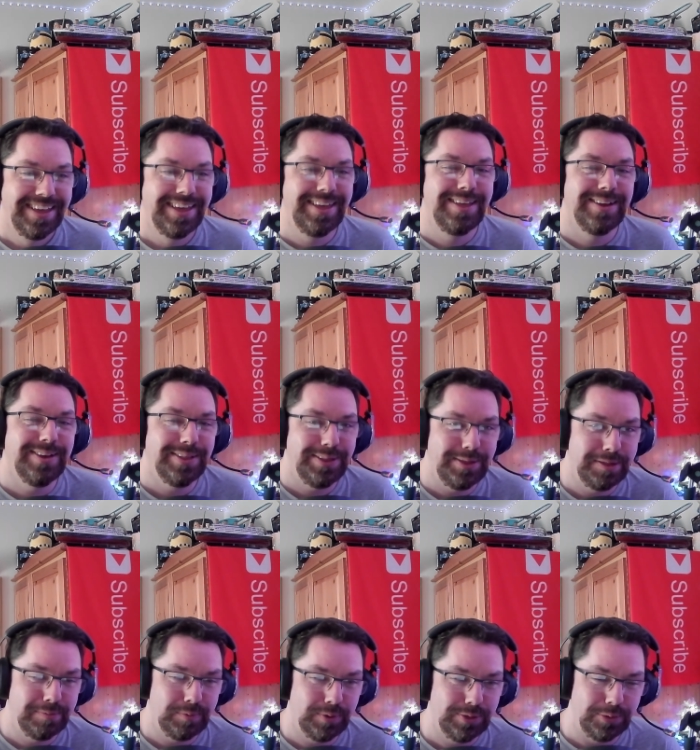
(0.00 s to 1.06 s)
Because he
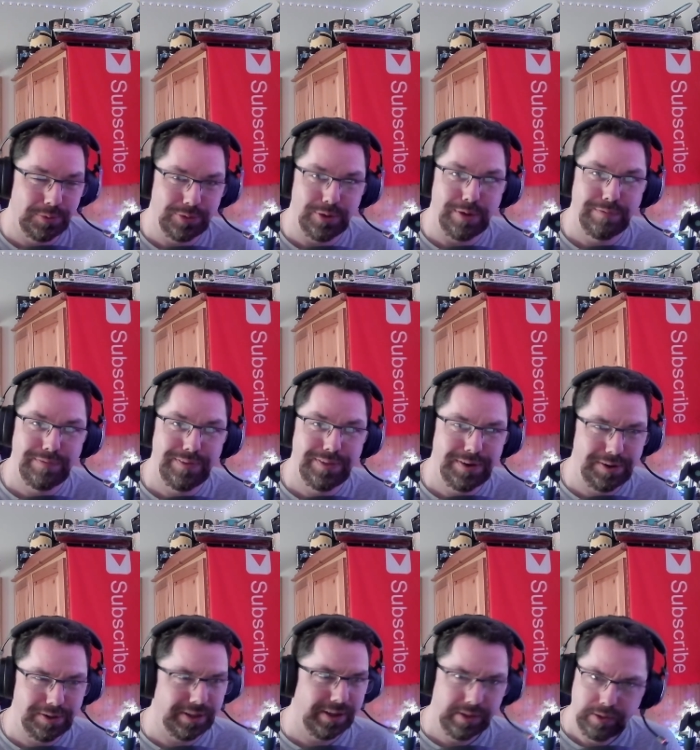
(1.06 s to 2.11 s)
spoke so softly there, he's like...